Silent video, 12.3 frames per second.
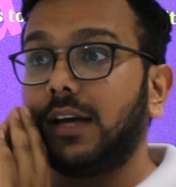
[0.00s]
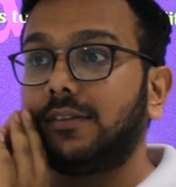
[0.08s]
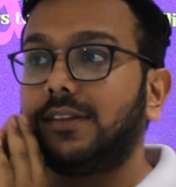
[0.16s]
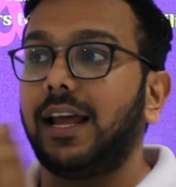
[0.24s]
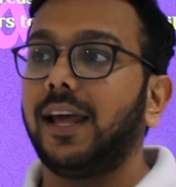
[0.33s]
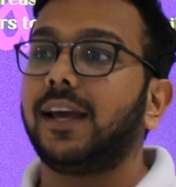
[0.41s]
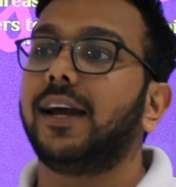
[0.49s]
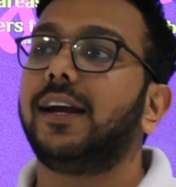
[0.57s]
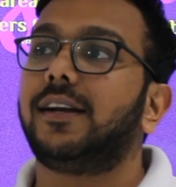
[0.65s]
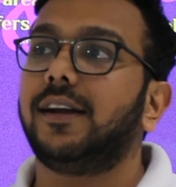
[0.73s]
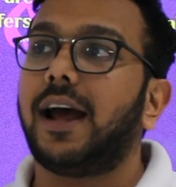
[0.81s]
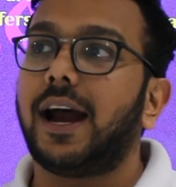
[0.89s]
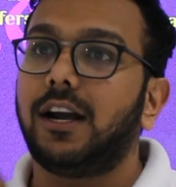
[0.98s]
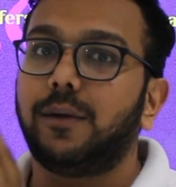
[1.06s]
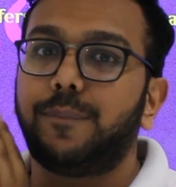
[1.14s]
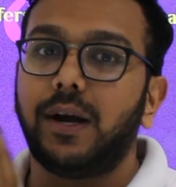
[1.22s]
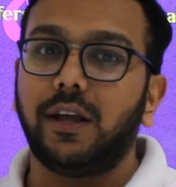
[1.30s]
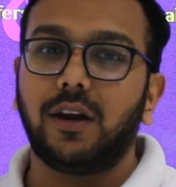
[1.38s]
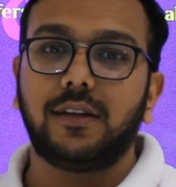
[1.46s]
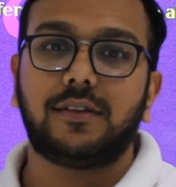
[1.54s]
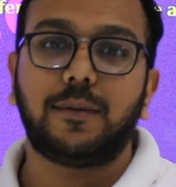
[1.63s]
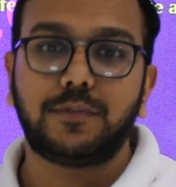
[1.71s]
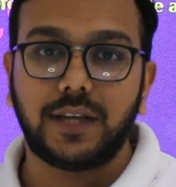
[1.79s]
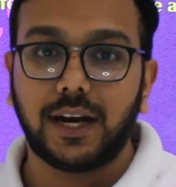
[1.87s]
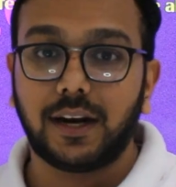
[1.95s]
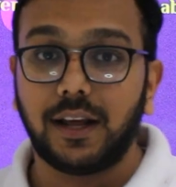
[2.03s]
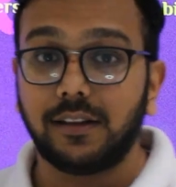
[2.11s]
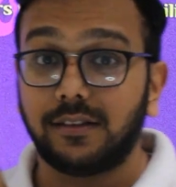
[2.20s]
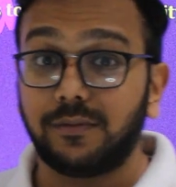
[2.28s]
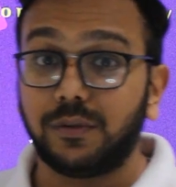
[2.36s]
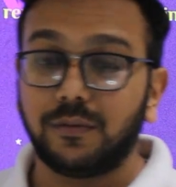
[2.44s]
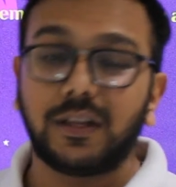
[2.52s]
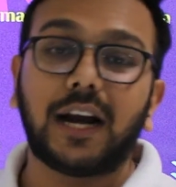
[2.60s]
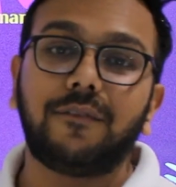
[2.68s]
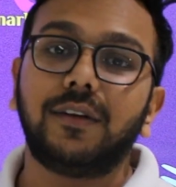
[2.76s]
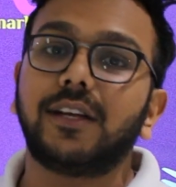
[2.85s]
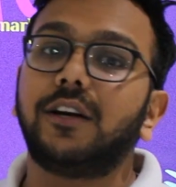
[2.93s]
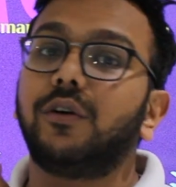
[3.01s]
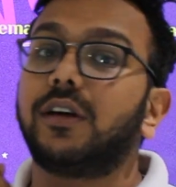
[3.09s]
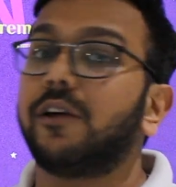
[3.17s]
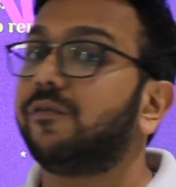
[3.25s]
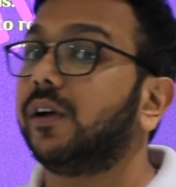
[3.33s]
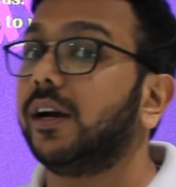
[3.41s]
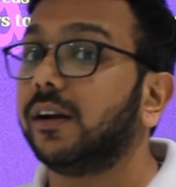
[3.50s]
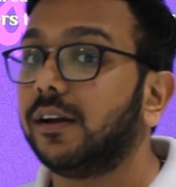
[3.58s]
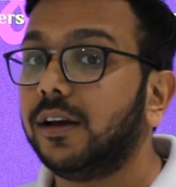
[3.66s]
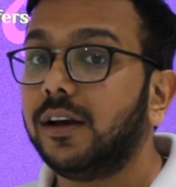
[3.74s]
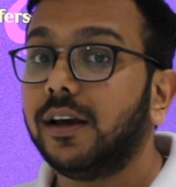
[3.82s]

excelling at a particular subject, that means that you're gifted.